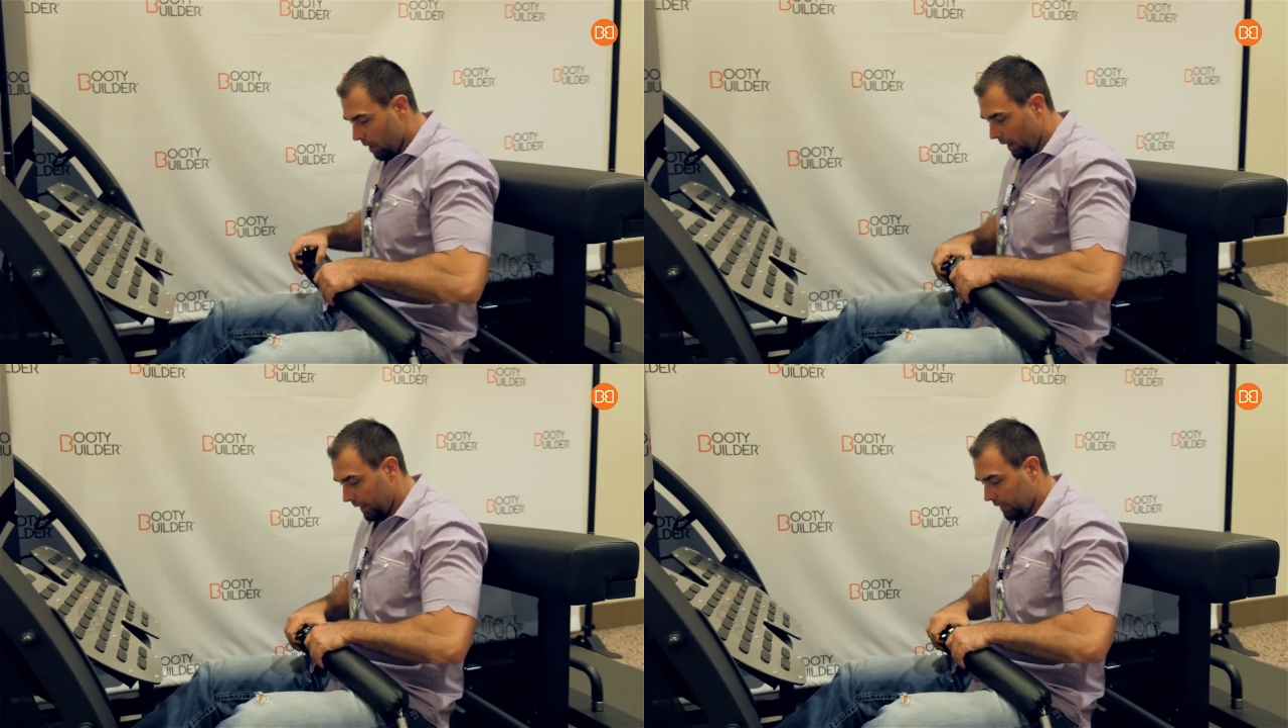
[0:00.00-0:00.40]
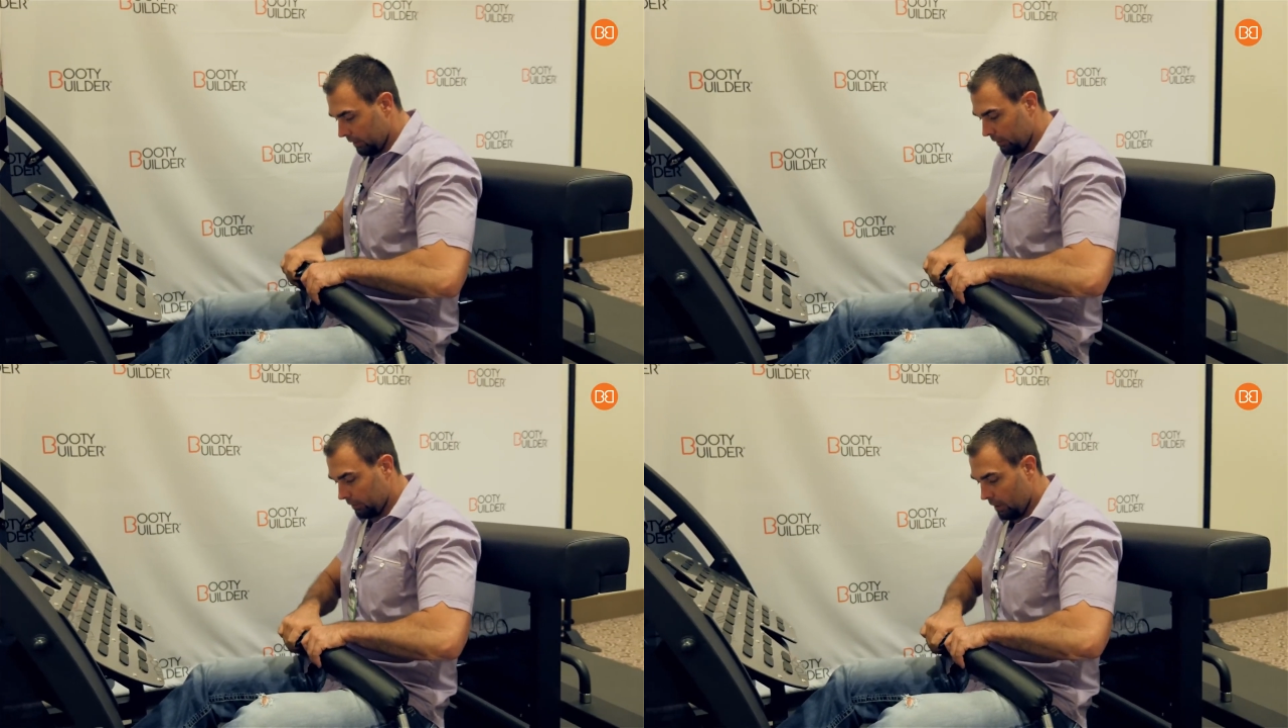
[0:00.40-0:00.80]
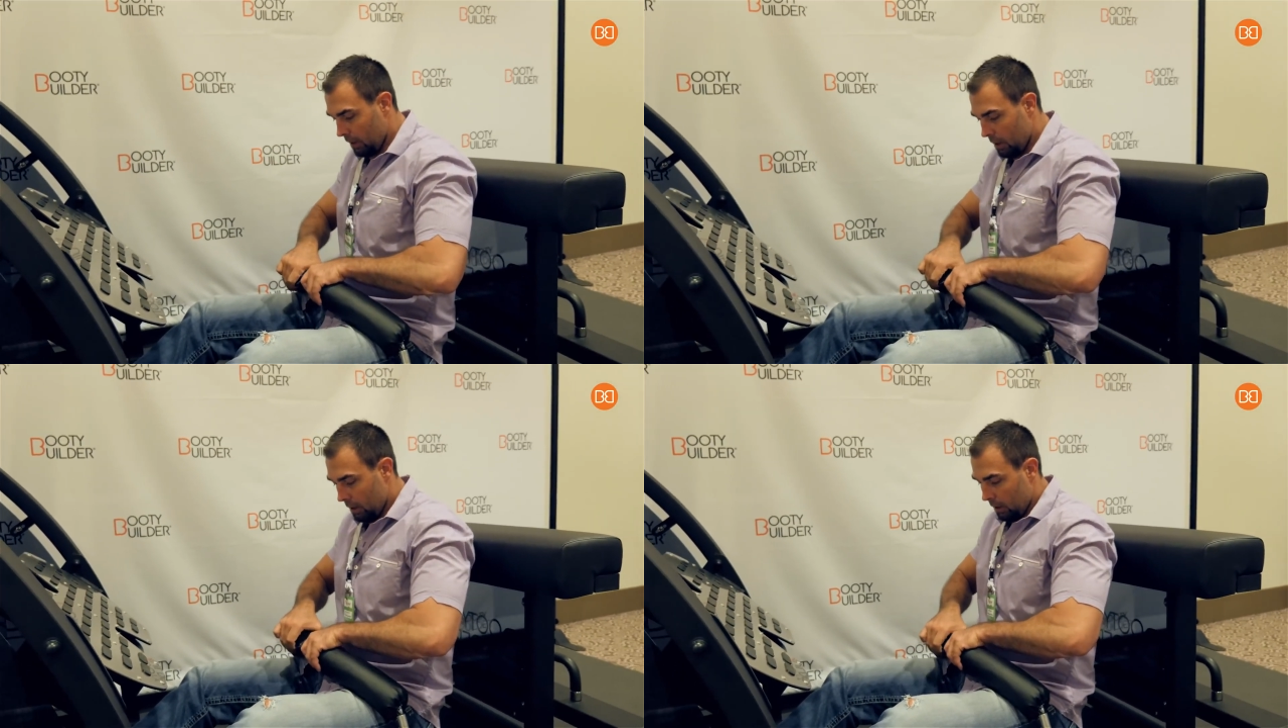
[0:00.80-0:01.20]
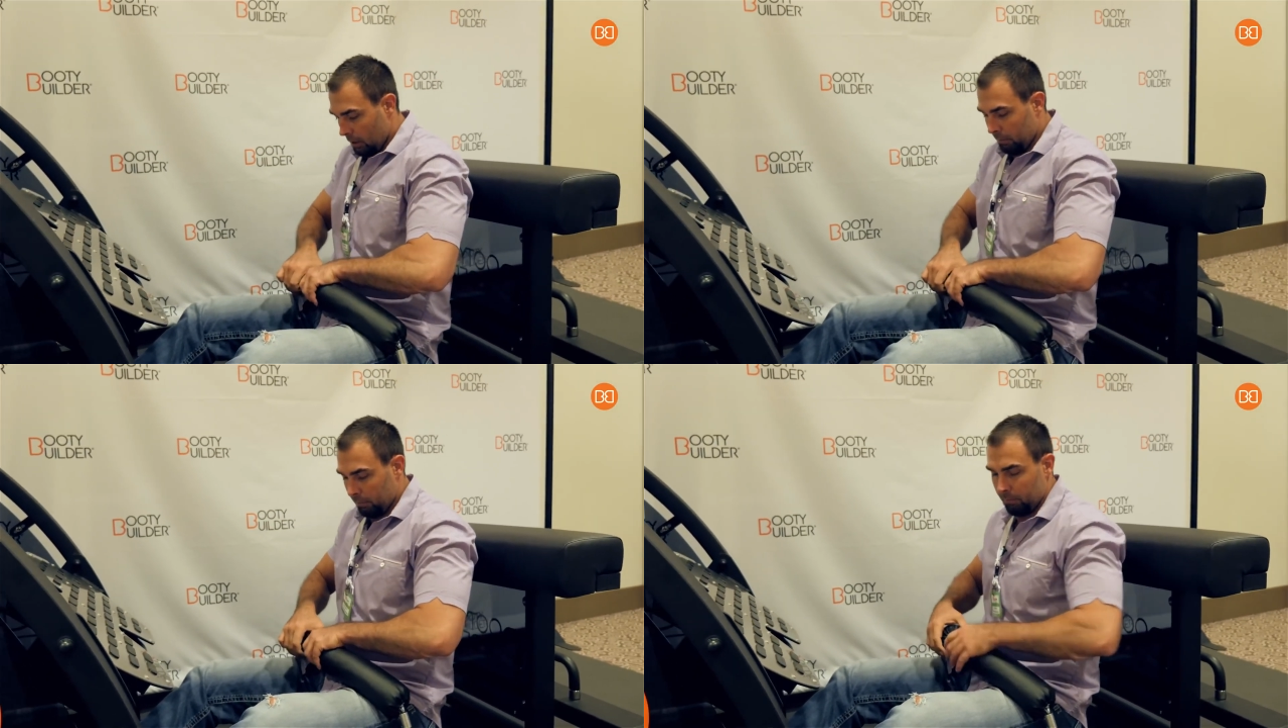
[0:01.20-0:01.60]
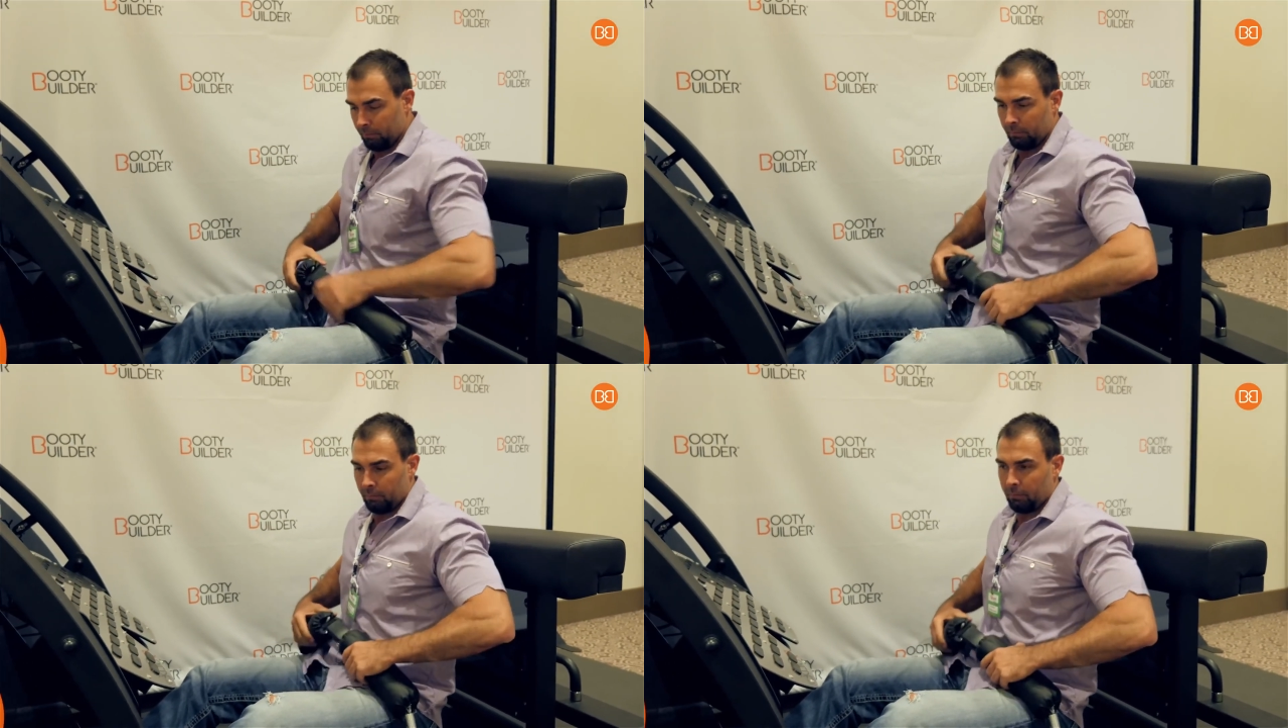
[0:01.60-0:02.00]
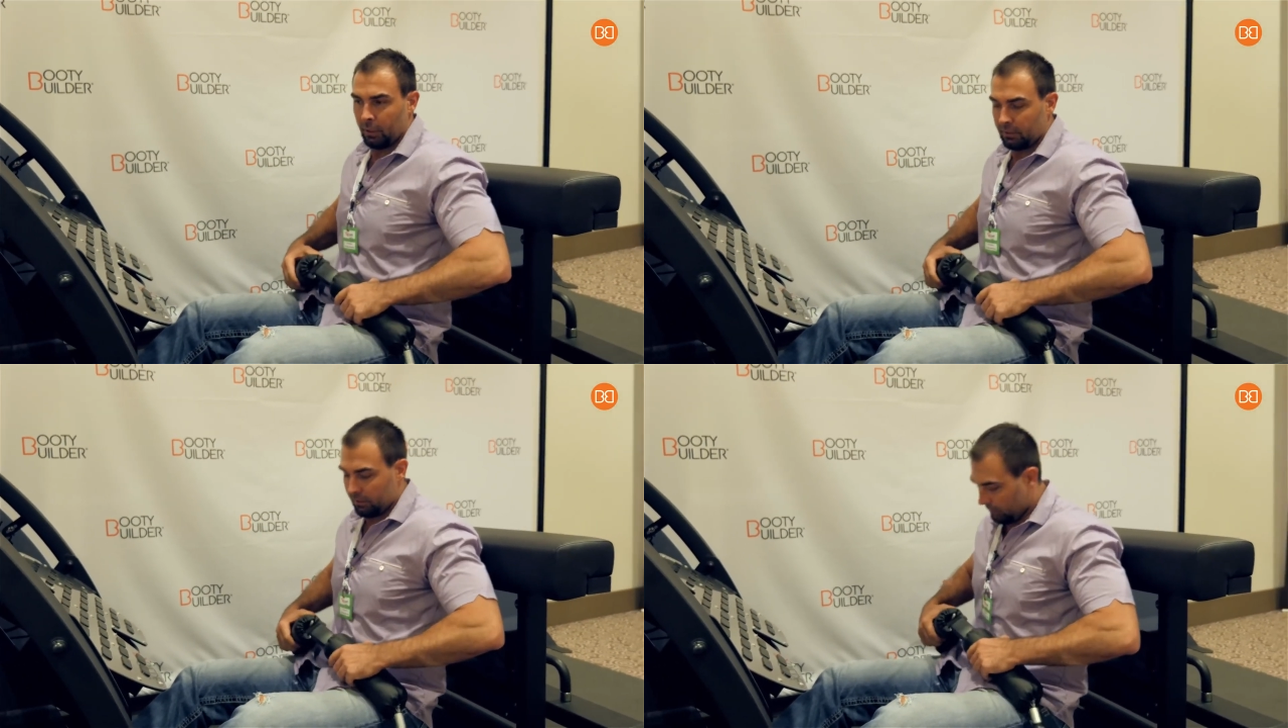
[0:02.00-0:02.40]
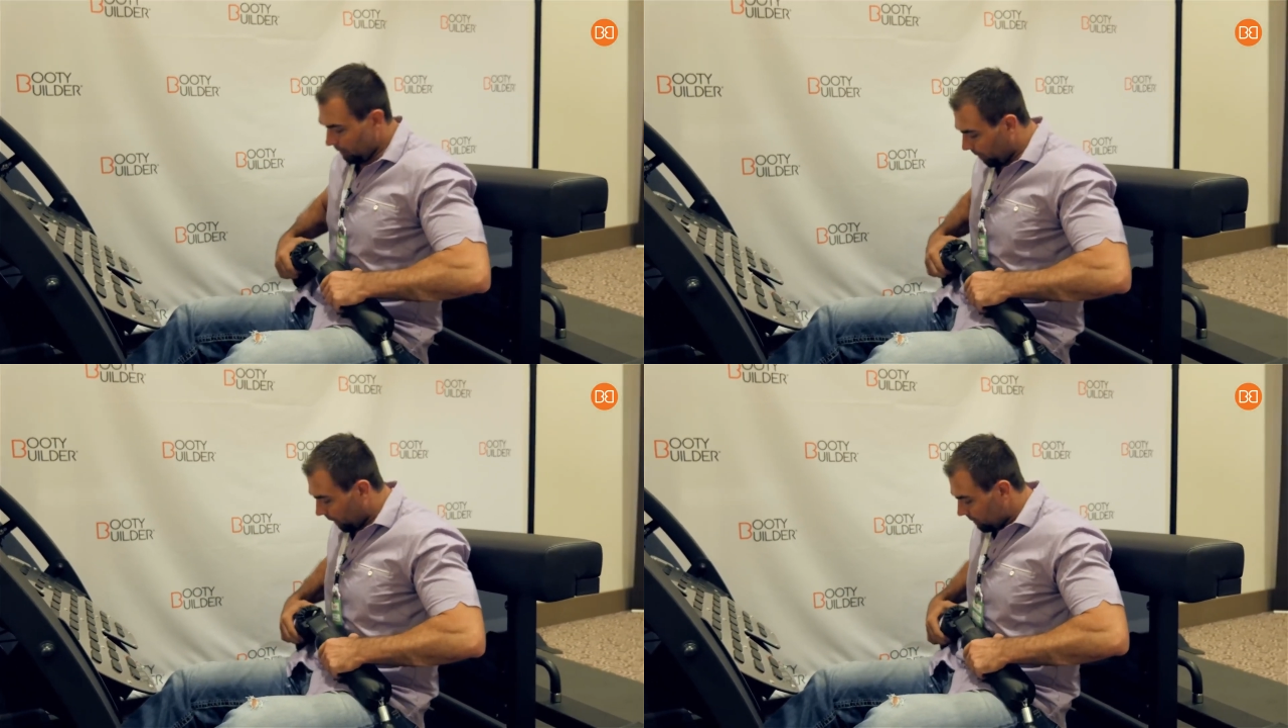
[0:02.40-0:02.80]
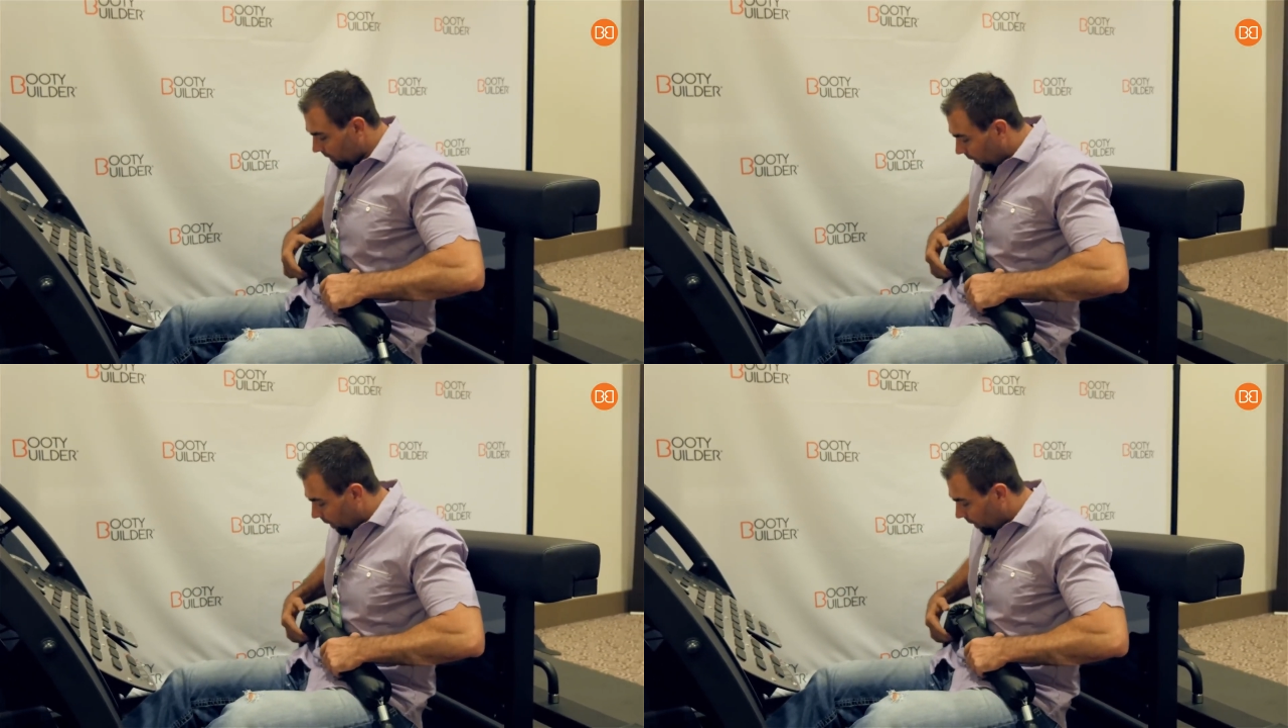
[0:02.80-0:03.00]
I can just put the seatbelt